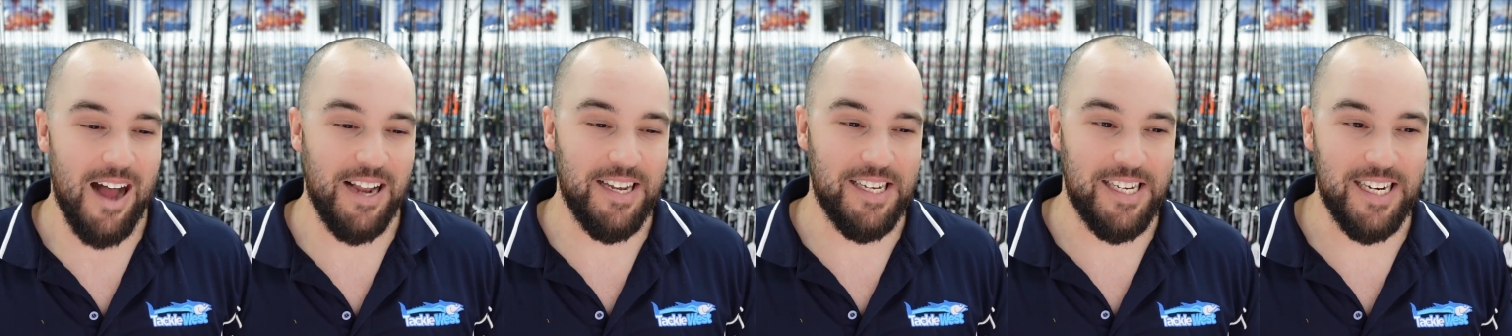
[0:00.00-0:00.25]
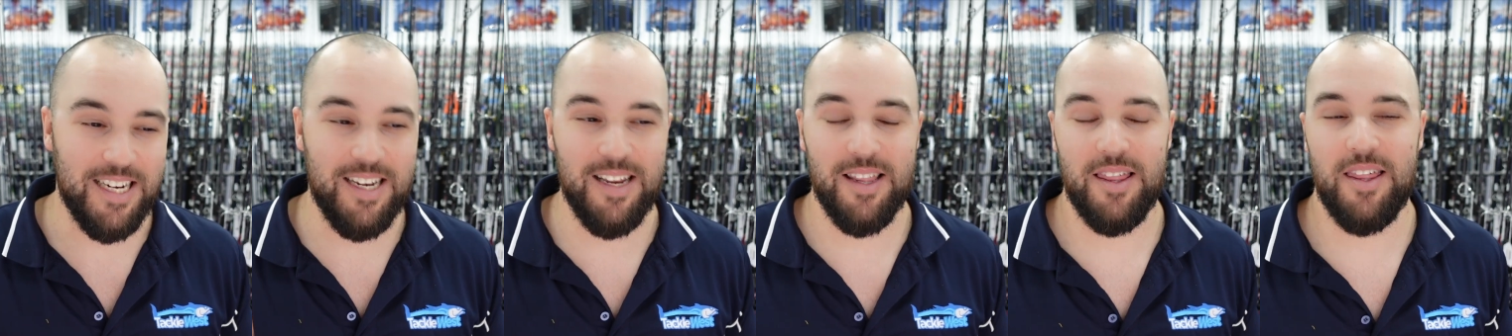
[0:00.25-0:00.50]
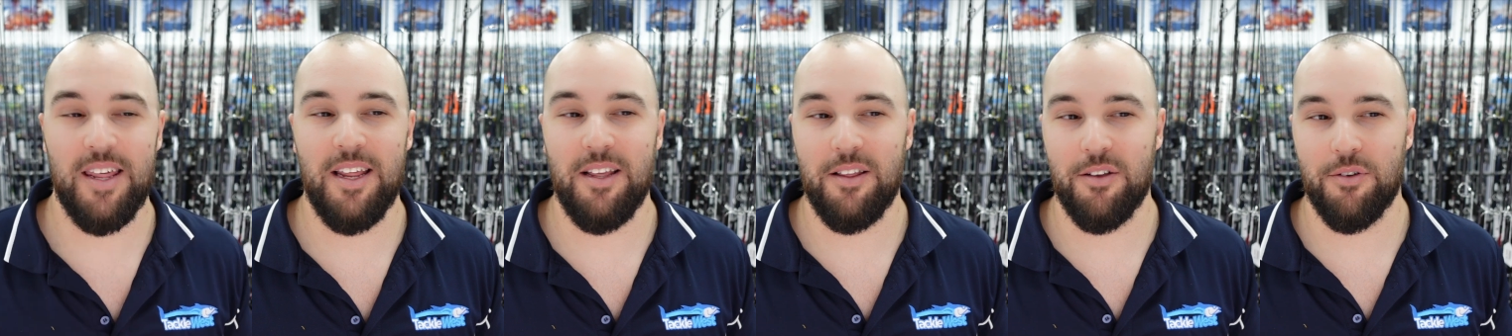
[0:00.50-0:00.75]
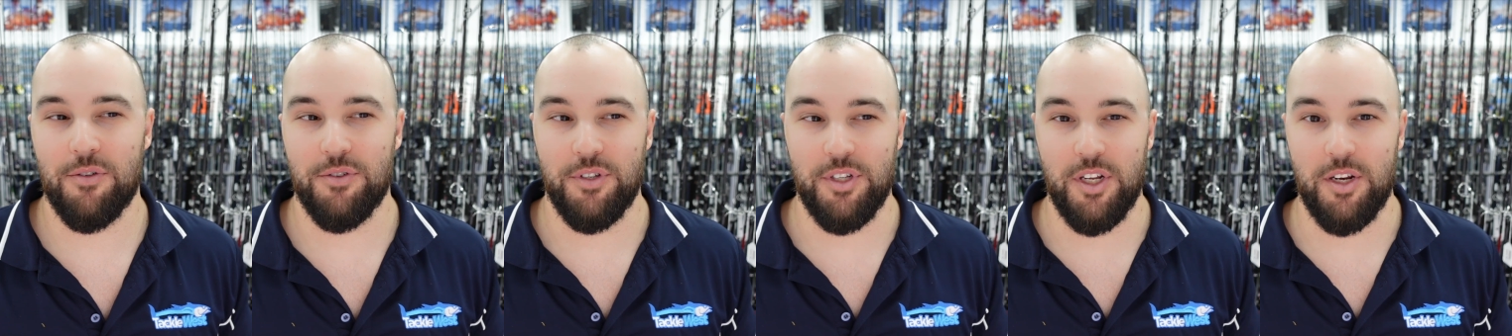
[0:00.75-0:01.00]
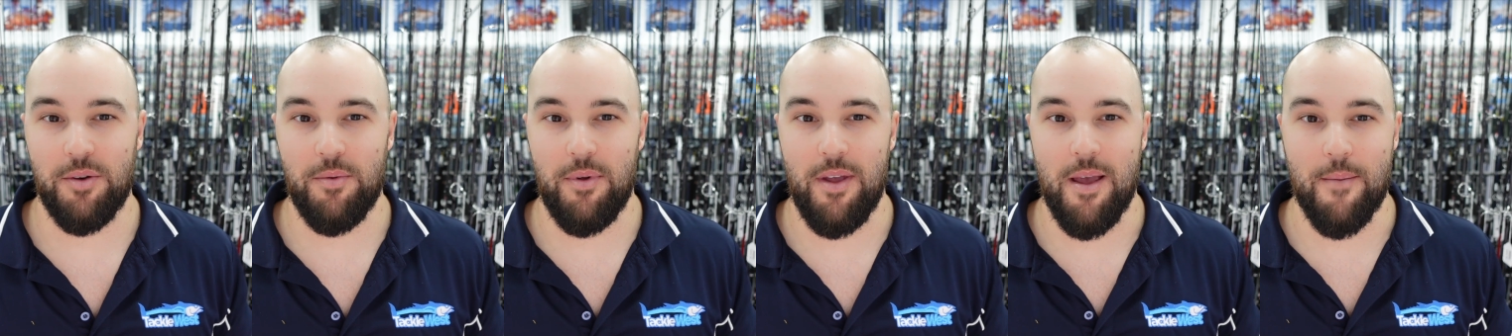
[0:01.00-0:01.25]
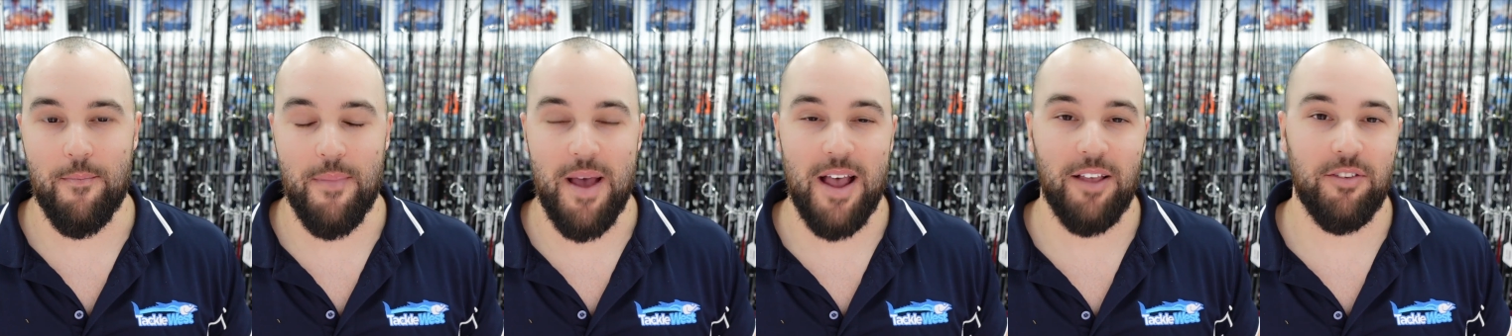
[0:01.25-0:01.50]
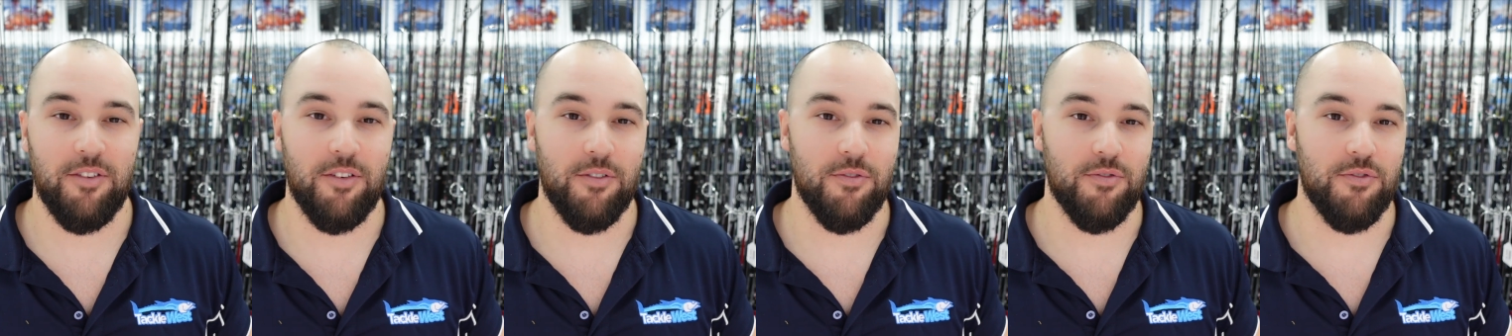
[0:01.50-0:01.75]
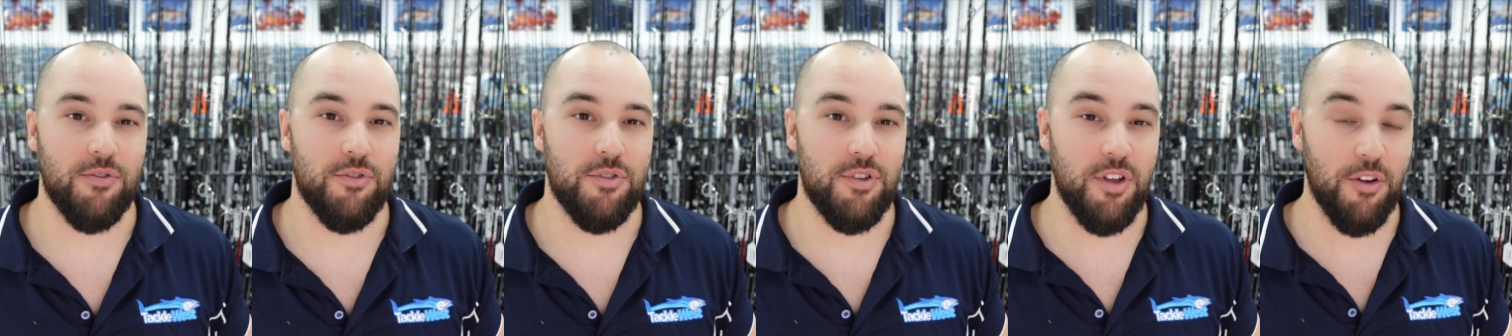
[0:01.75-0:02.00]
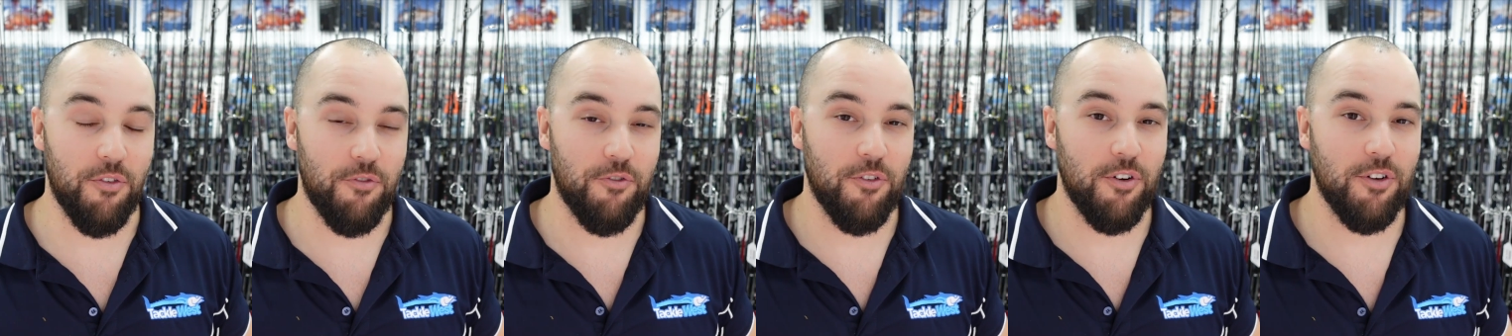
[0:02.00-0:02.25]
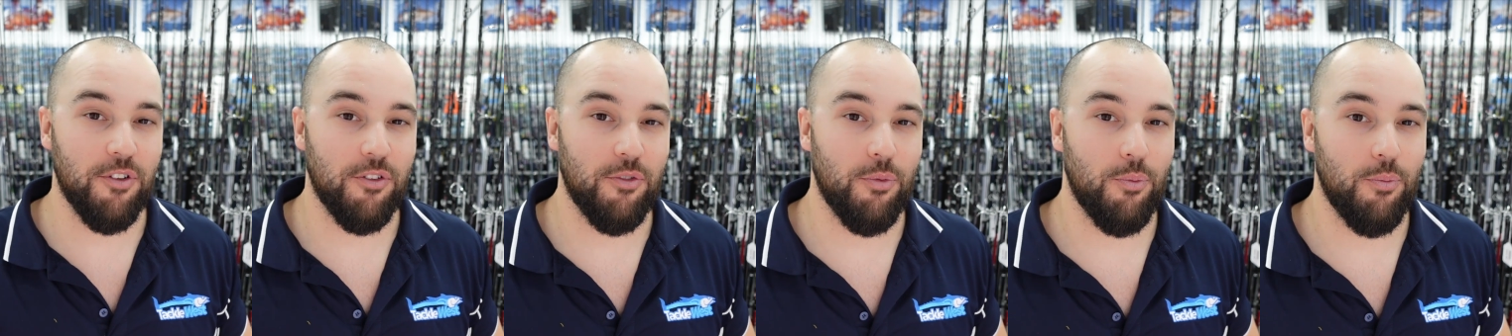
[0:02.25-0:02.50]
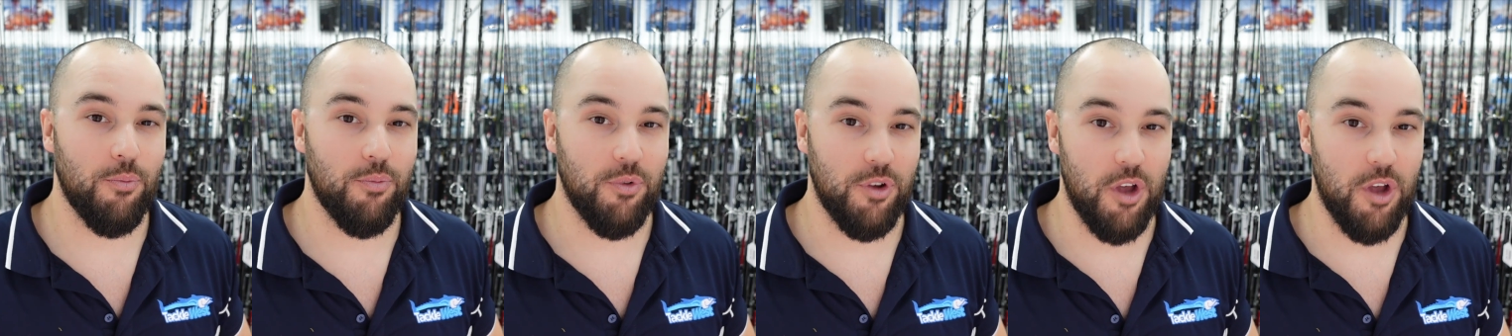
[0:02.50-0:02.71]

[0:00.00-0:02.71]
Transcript: I didn't think there was going to be a massive difference